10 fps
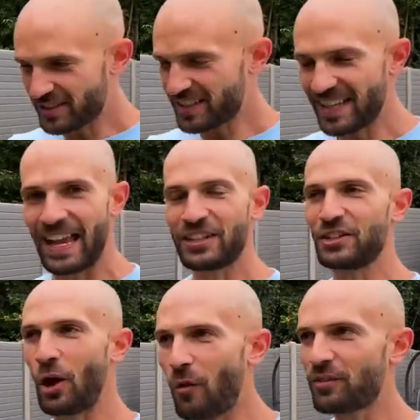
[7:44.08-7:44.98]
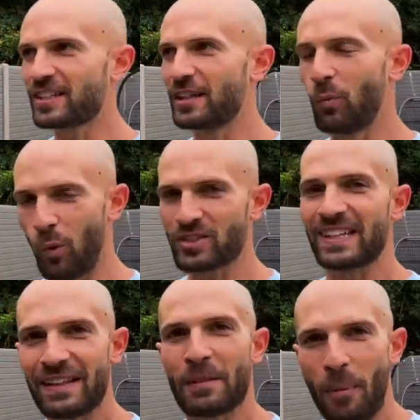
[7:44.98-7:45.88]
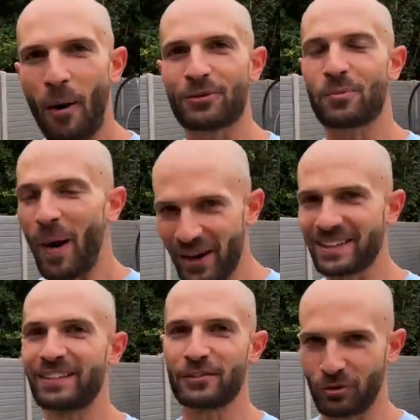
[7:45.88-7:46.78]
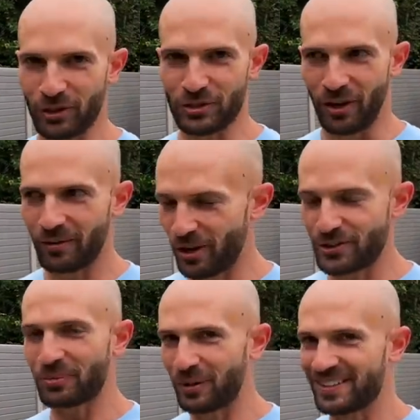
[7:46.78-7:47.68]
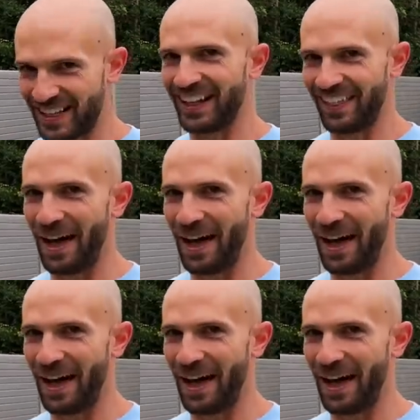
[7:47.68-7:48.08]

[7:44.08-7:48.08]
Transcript: to say, she obviously wasn't in the box when I did the trick shot. I just wanted to clear that